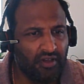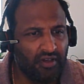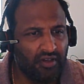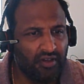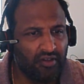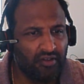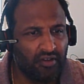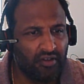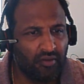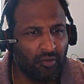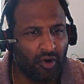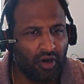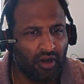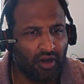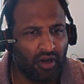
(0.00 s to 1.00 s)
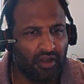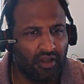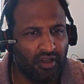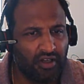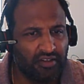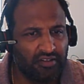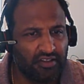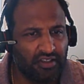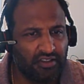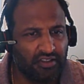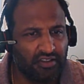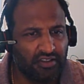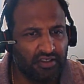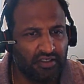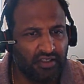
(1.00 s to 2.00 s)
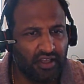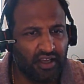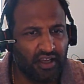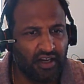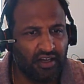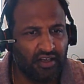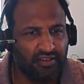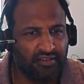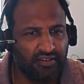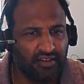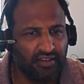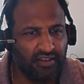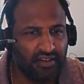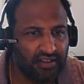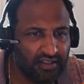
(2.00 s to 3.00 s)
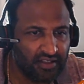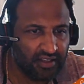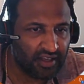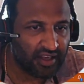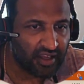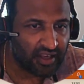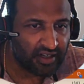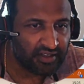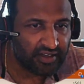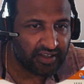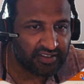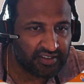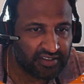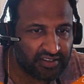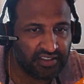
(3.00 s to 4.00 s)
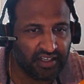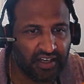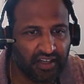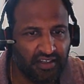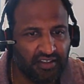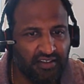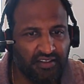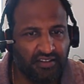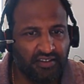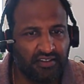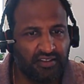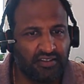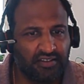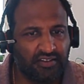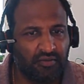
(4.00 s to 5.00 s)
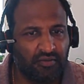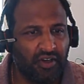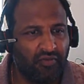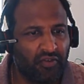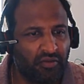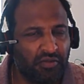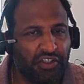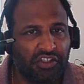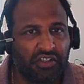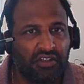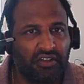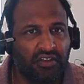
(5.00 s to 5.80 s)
So the model result, the currency, the current exchange rate, some information.